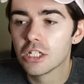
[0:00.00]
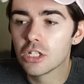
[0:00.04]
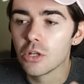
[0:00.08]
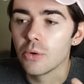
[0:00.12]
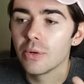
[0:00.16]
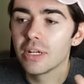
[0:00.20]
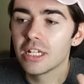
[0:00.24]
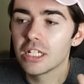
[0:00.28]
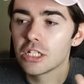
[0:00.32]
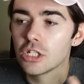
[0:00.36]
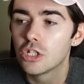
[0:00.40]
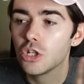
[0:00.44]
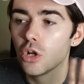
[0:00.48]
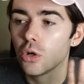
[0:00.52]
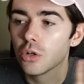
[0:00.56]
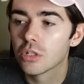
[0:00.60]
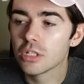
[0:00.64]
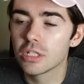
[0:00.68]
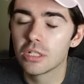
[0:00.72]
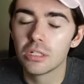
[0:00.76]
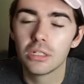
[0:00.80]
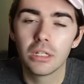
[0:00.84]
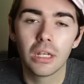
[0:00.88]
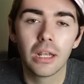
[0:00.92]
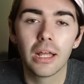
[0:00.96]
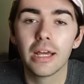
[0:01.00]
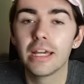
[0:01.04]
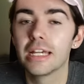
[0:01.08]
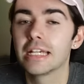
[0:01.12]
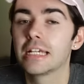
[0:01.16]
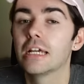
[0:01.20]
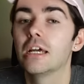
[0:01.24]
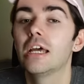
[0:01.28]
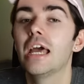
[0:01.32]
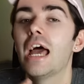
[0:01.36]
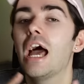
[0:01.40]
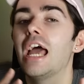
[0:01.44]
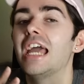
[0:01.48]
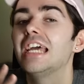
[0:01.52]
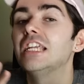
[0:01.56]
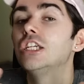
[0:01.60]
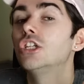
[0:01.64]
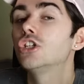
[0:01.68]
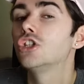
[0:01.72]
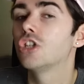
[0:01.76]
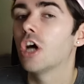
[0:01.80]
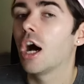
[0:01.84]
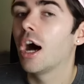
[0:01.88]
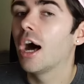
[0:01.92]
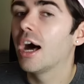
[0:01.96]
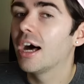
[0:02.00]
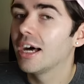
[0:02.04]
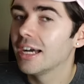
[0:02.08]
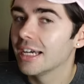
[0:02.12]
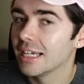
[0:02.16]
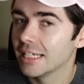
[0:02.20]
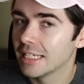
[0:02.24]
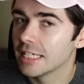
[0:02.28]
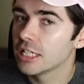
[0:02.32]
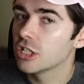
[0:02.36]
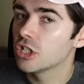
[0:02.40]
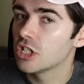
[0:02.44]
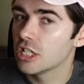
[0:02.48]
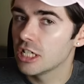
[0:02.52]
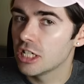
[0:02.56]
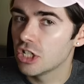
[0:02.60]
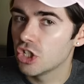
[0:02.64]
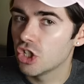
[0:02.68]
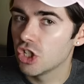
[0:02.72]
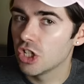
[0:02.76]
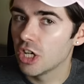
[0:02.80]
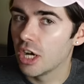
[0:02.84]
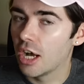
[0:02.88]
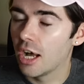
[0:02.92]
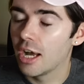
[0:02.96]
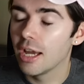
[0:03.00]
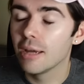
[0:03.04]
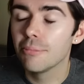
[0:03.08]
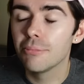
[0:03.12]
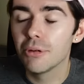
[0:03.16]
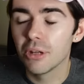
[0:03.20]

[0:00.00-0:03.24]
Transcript: so it is not like entirely CGI,